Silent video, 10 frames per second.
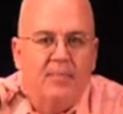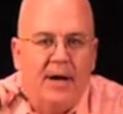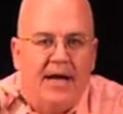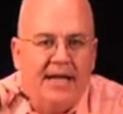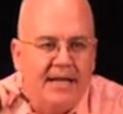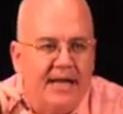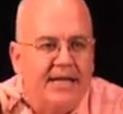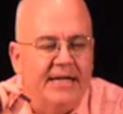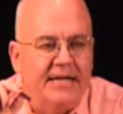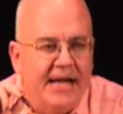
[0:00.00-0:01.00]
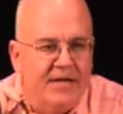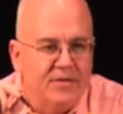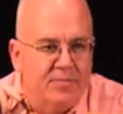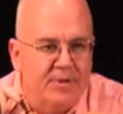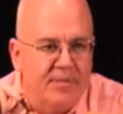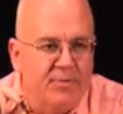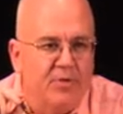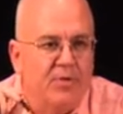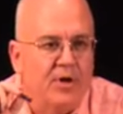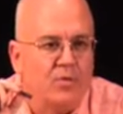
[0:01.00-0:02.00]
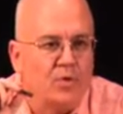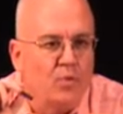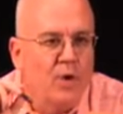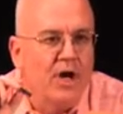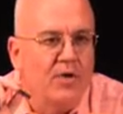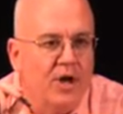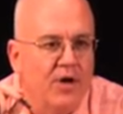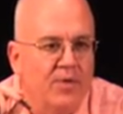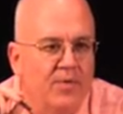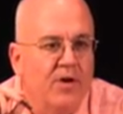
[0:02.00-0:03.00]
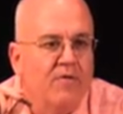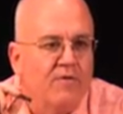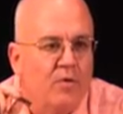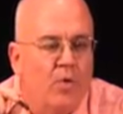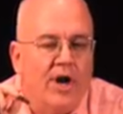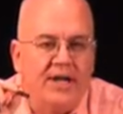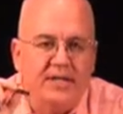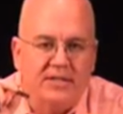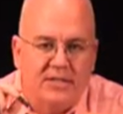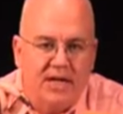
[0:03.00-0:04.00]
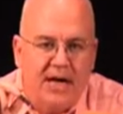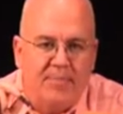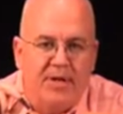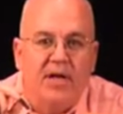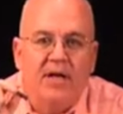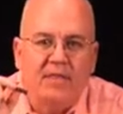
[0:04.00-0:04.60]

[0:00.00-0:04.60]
by electing council people that were well known for wanting to stop it.